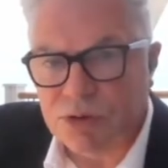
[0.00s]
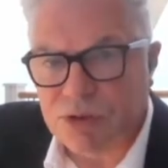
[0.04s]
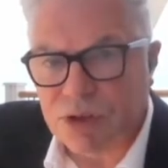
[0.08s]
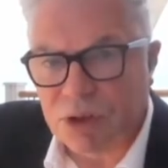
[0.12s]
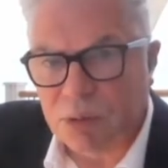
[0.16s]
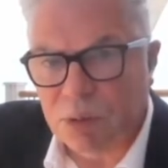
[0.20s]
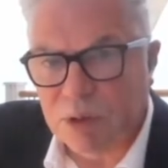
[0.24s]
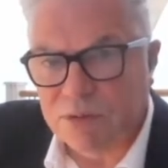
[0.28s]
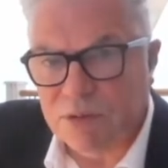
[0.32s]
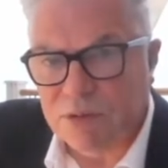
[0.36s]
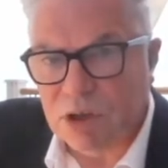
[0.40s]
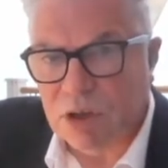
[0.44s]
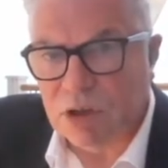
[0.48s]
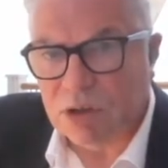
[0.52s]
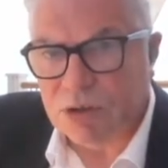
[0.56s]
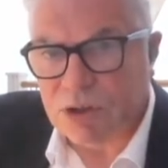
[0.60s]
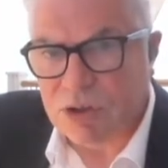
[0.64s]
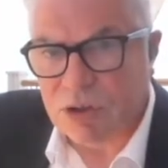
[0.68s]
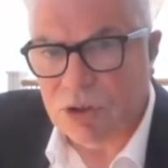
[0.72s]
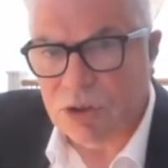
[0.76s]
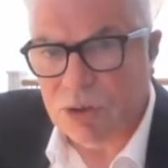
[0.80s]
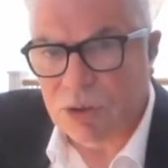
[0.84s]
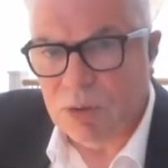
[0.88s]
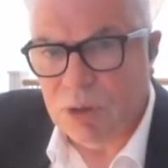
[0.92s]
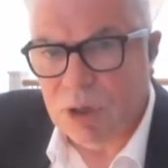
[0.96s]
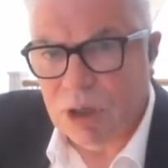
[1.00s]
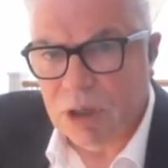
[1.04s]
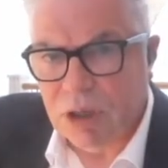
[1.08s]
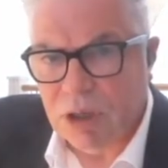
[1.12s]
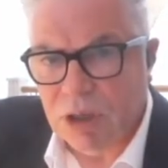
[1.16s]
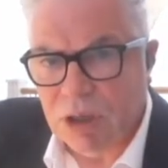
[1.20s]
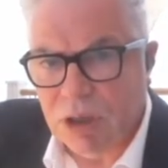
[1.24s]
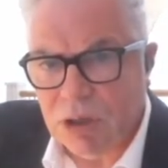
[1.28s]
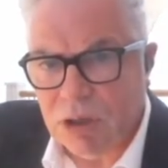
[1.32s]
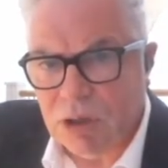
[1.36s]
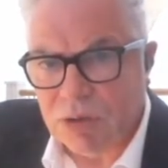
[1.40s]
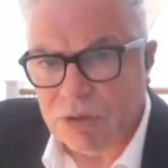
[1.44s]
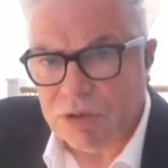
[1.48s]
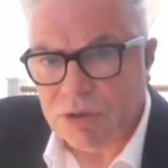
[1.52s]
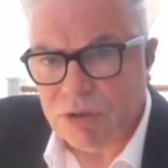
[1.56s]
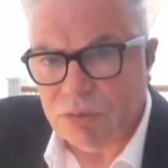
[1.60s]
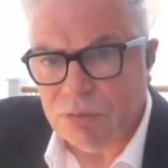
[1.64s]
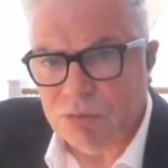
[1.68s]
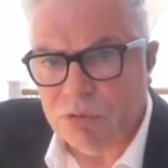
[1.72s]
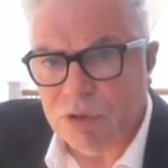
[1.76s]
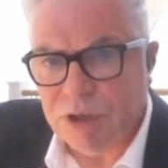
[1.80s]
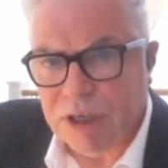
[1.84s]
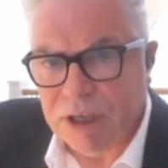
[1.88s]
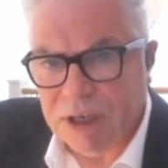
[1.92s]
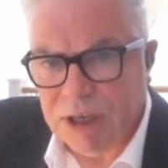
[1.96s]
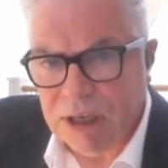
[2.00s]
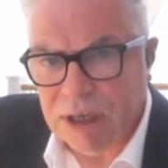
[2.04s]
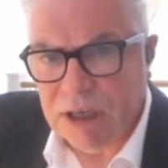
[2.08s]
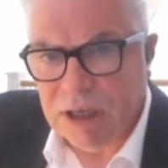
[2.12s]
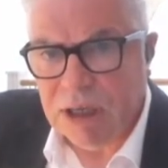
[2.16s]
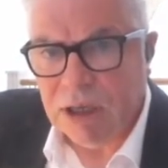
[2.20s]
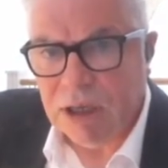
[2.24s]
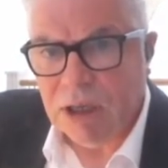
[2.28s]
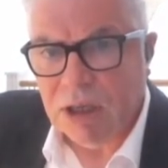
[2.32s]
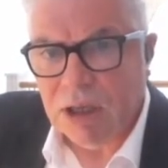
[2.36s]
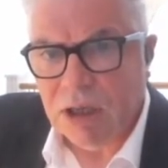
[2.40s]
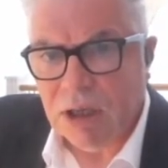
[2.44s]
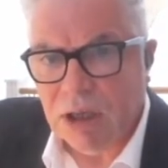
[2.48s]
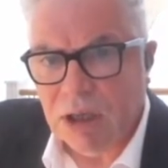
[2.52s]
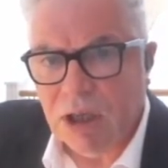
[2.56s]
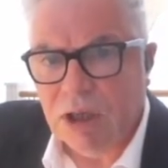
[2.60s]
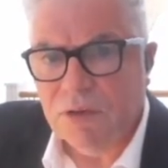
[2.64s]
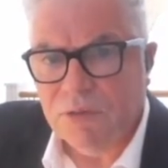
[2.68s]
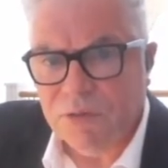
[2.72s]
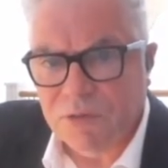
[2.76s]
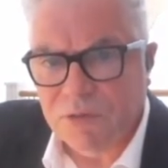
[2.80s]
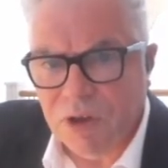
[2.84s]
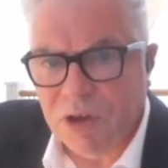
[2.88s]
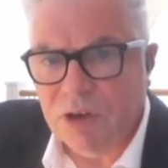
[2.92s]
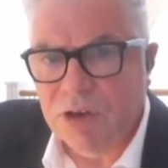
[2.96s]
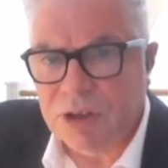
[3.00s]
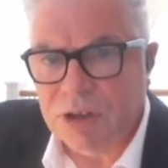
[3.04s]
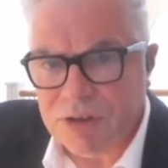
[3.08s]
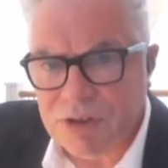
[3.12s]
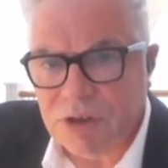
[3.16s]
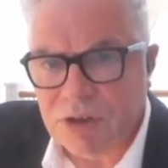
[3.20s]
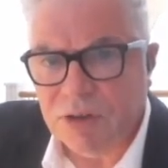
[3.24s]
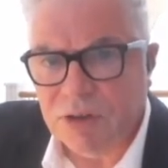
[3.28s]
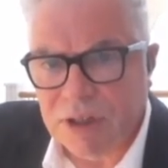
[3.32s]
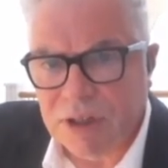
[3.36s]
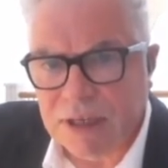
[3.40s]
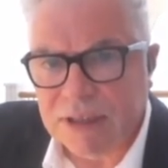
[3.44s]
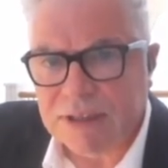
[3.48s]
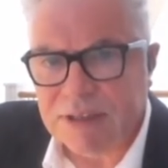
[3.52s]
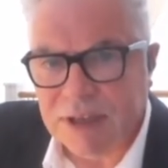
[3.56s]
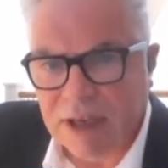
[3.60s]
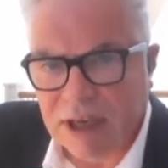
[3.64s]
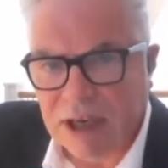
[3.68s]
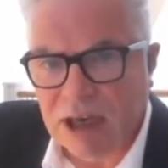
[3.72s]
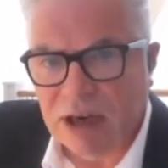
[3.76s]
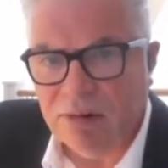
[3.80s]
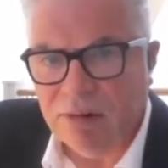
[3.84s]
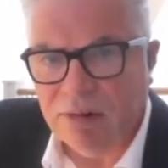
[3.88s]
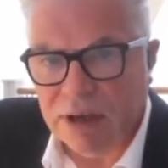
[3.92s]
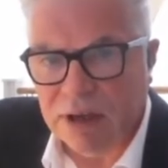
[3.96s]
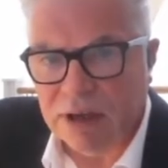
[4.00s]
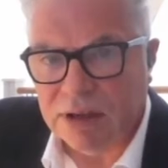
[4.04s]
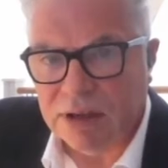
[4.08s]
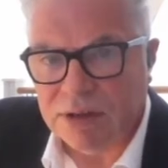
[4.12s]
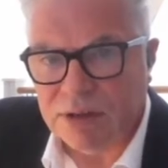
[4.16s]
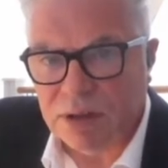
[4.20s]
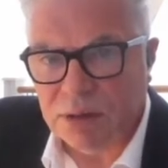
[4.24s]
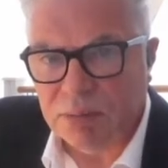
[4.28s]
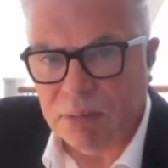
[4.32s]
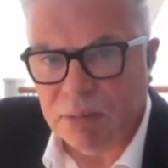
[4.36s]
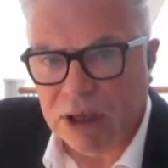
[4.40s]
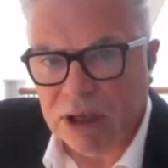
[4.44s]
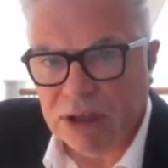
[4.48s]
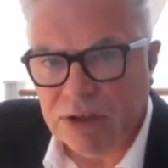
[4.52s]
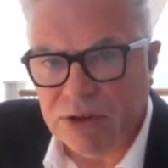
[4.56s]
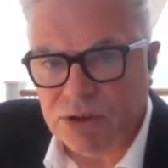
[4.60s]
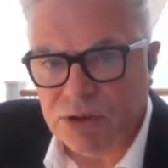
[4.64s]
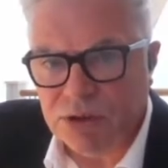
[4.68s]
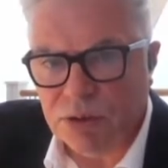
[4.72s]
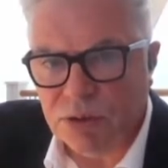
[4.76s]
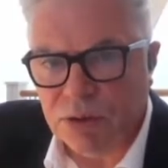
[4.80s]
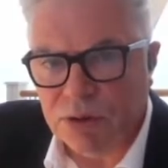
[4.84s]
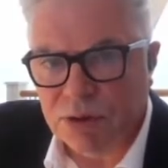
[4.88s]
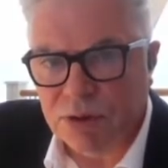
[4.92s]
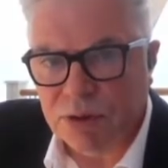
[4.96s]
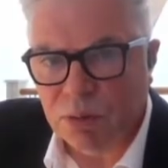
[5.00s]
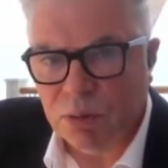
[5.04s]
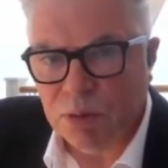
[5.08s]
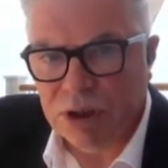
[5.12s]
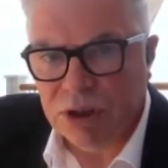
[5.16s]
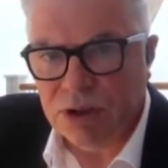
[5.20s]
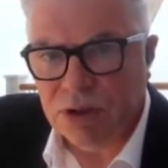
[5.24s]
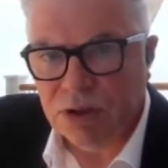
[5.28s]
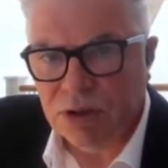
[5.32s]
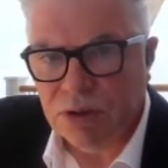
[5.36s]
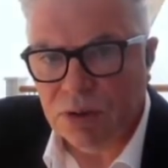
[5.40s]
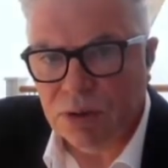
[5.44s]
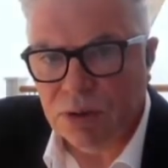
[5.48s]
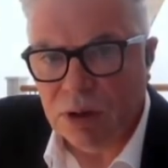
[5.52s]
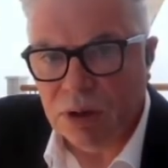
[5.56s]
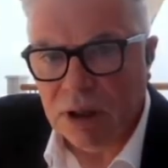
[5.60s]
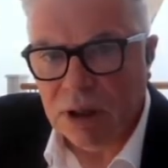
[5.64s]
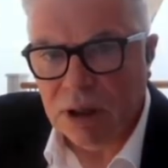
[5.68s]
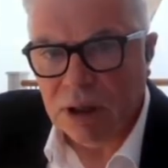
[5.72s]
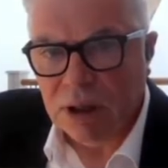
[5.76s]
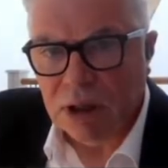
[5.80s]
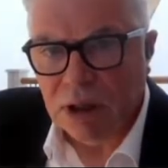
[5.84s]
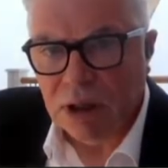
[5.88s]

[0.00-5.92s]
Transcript: So we've got to really focus on that area to make sure that we do